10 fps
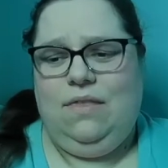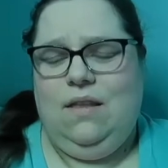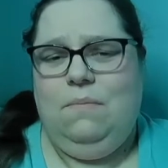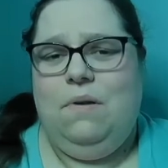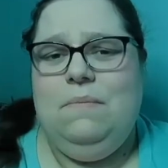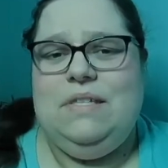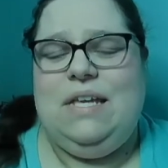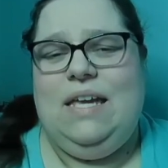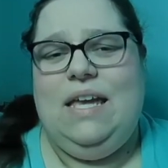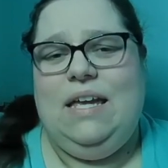the problem is
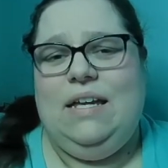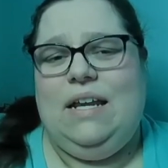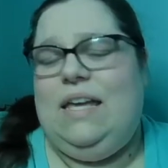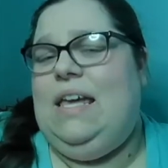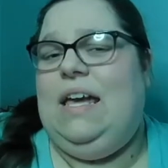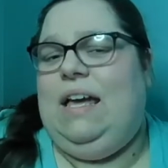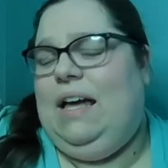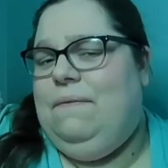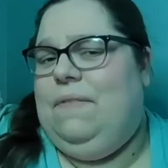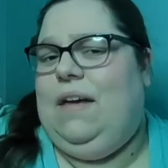I can't I can't
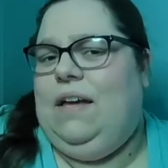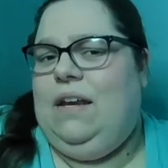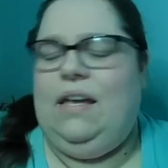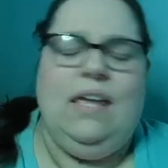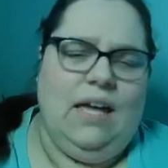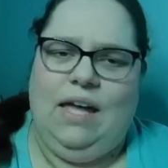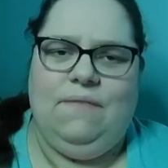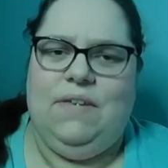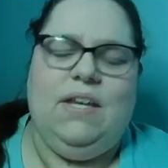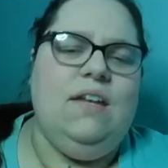have that. I can't
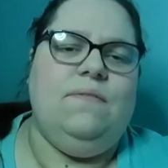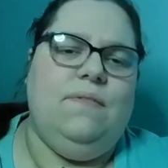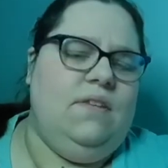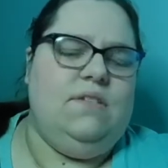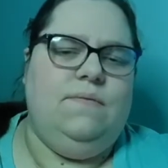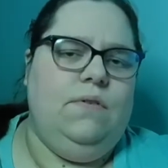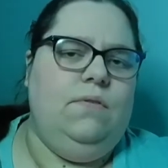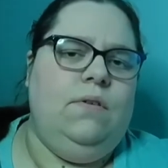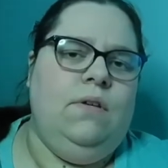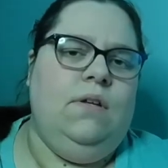have any of this
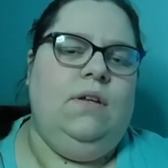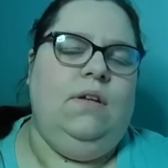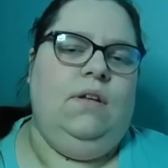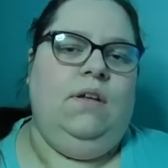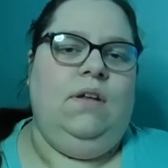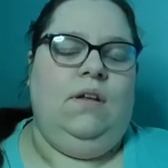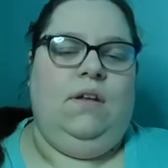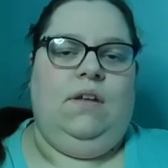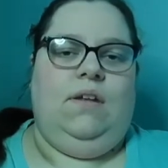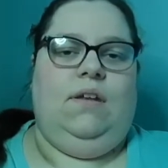food.
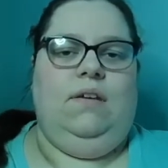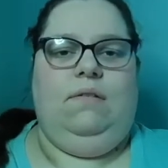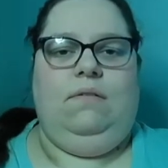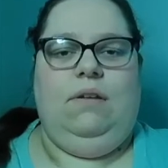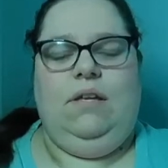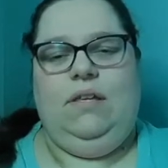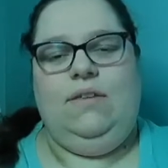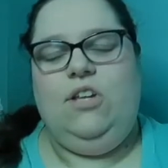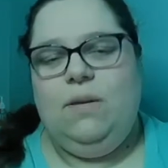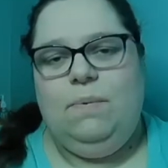You know,
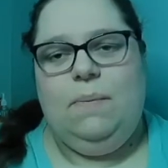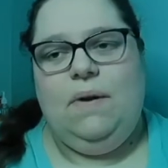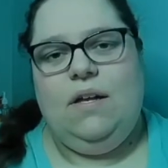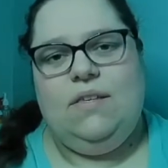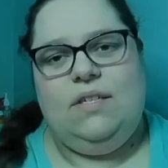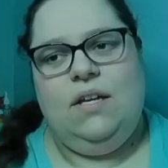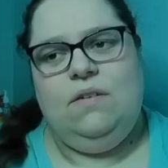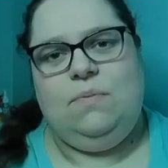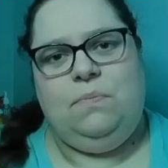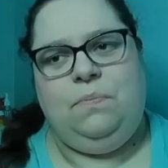the chickpea pasta
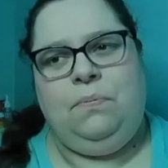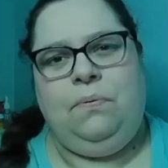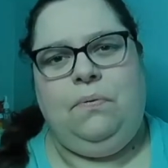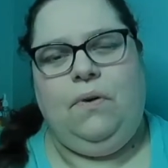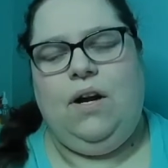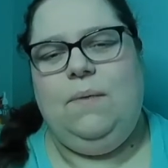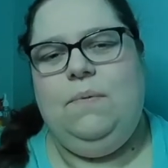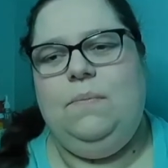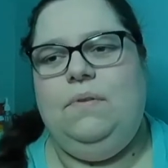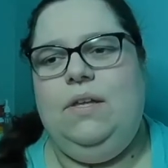is
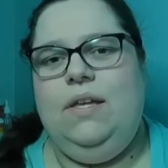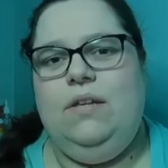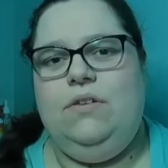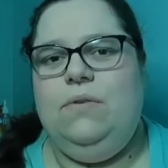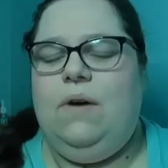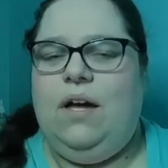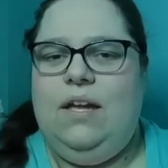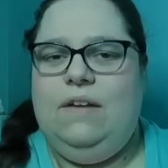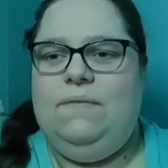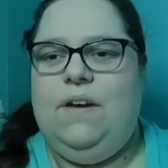probably too high
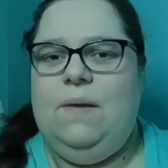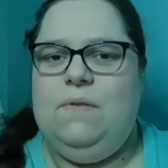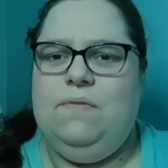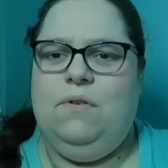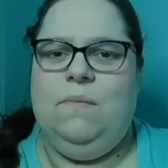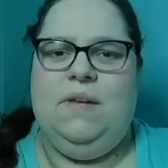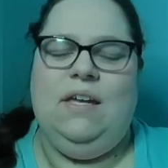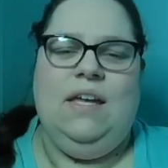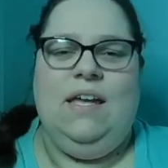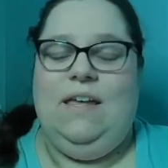in fiber for
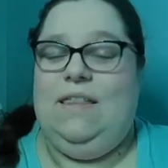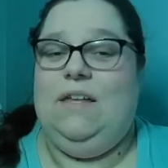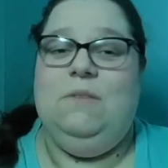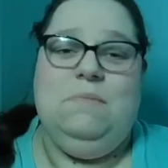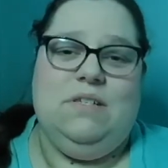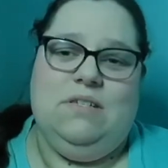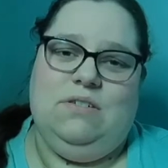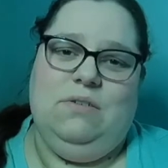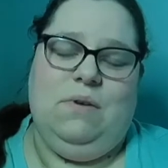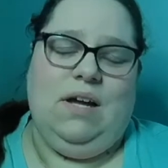me. The hummus is
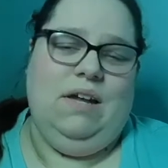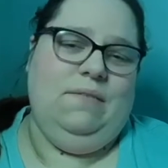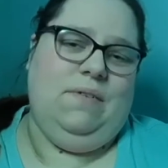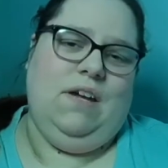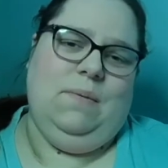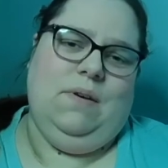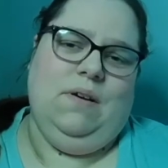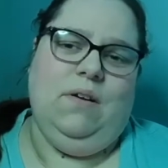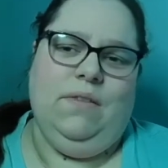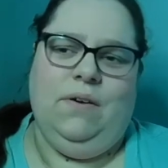too high in fiber,
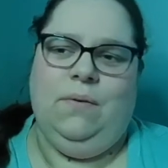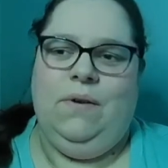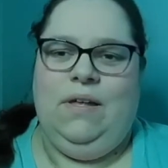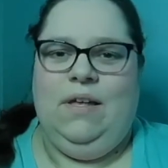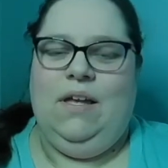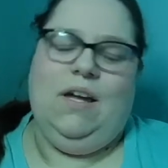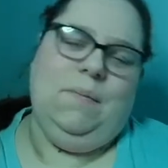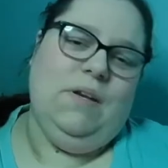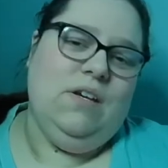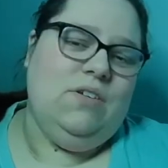although
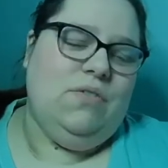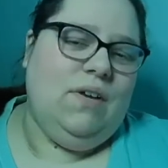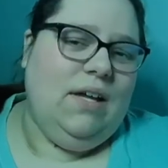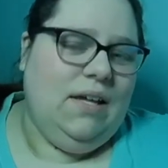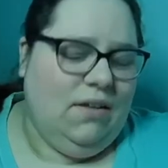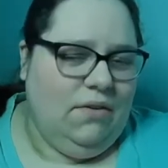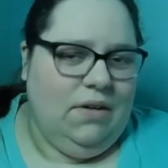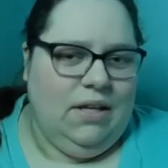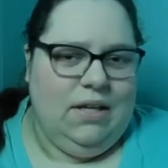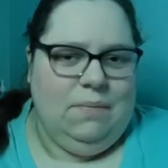I'm going to try
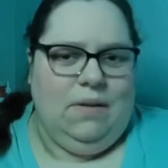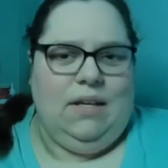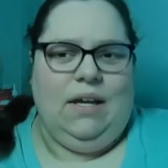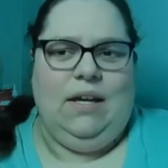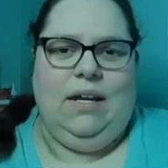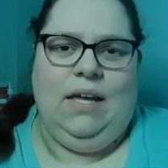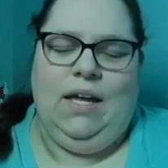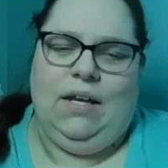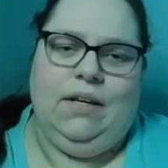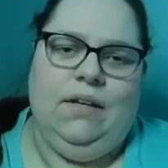including it in my diet
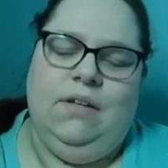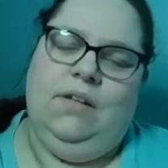again.